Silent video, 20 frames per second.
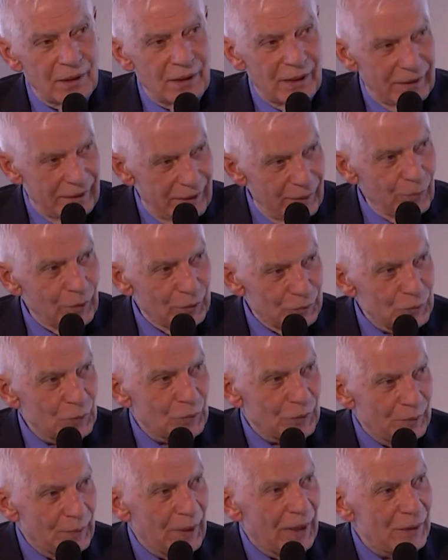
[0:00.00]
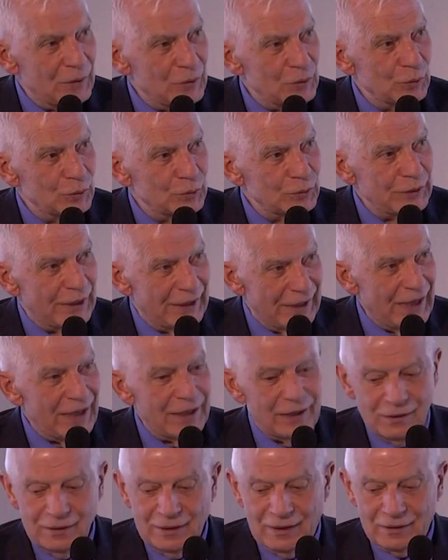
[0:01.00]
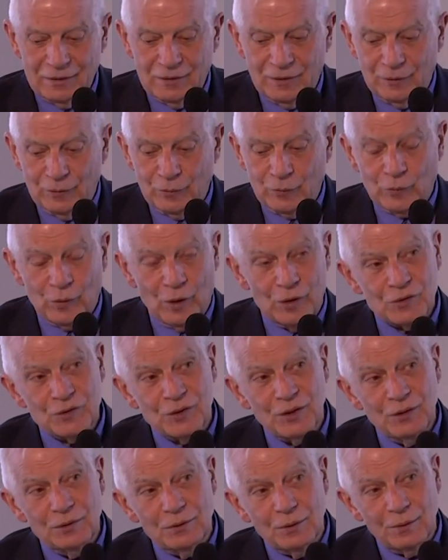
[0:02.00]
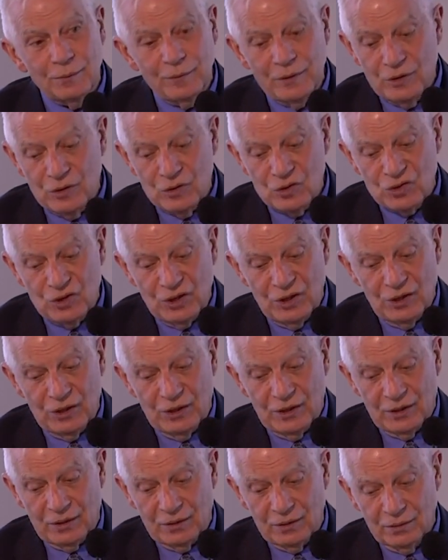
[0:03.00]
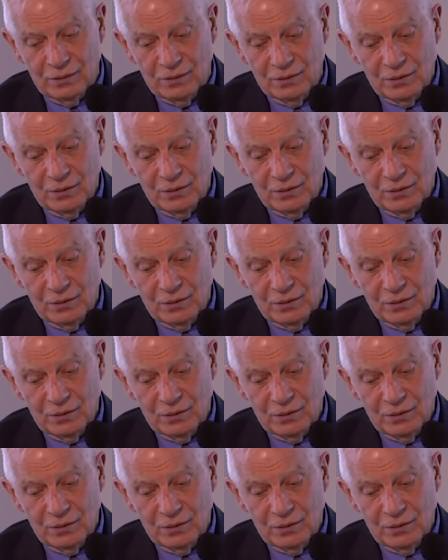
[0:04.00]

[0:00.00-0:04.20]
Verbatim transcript: And I want to remind you again that uh, Russia intervened in Syria